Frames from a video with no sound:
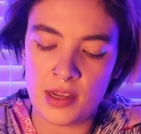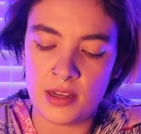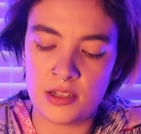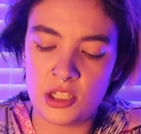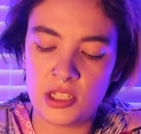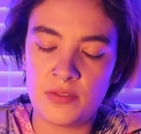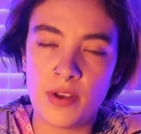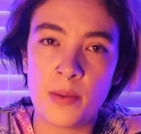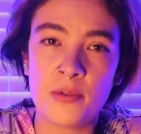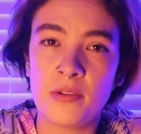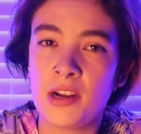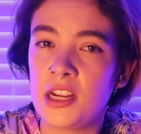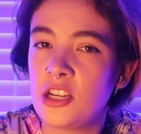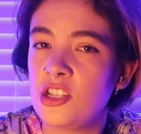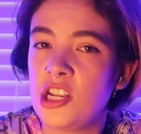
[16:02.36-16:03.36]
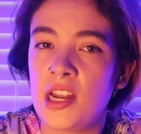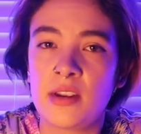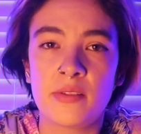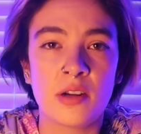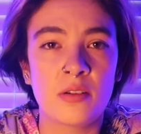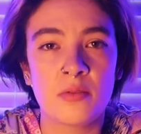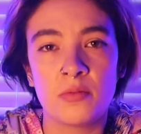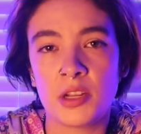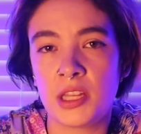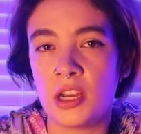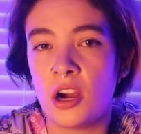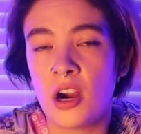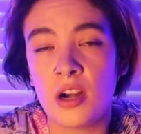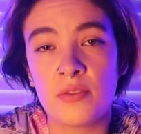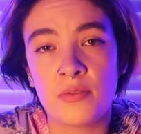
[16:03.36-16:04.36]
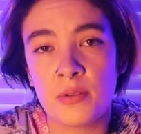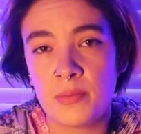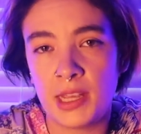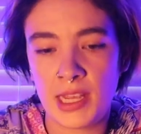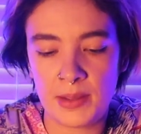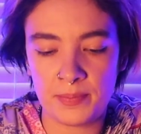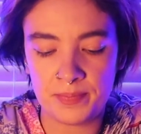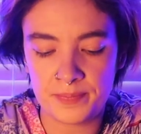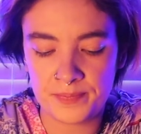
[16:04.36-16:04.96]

Just February and January are really hard for me.